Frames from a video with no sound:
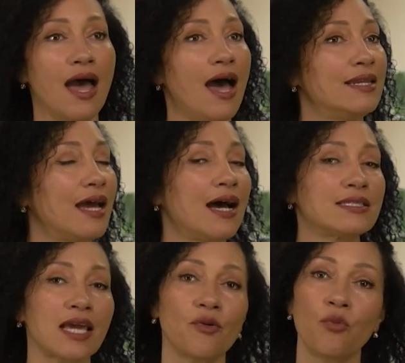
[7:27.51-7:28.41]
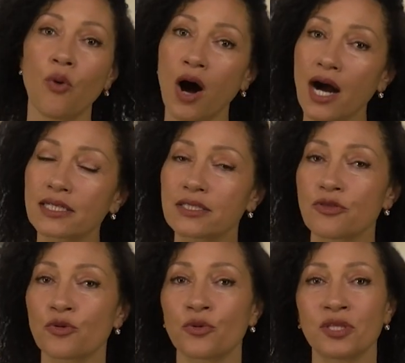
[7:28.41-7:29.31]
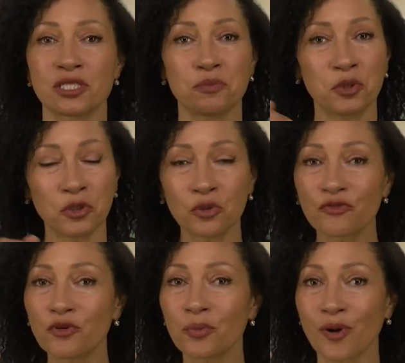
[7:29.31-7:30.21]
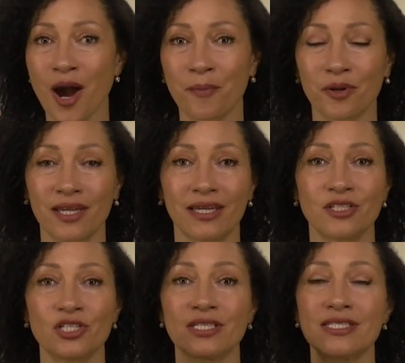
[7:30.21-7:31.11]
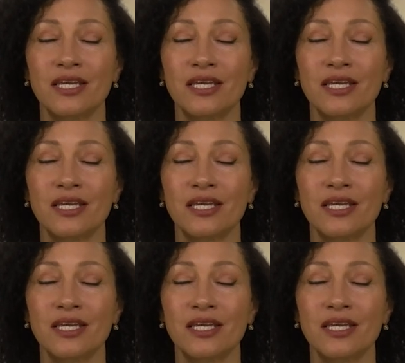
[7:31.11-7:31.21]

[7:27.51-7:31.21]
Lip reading: And as I walked through this beautiful property and just